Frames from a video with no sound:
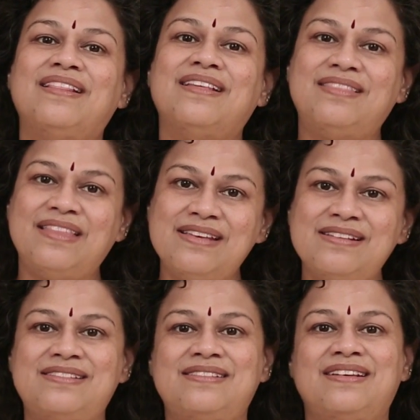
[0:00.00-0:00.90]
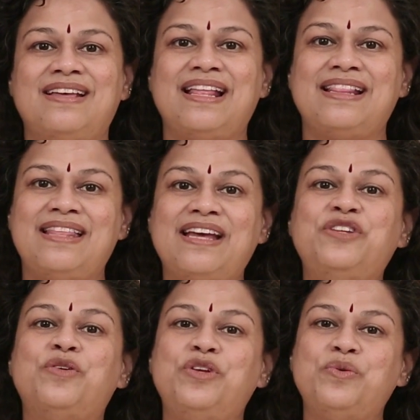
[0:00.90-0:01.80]
the things that
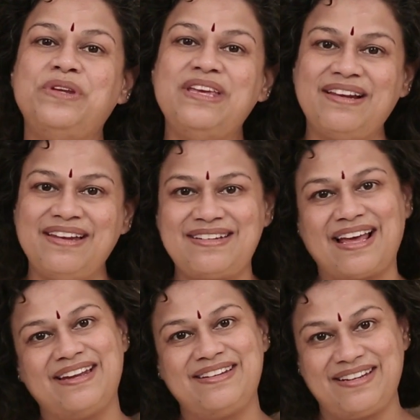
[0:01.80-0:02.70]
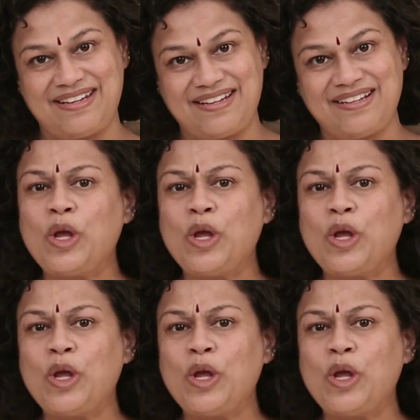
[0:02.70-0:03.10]
you're uniquely talented in.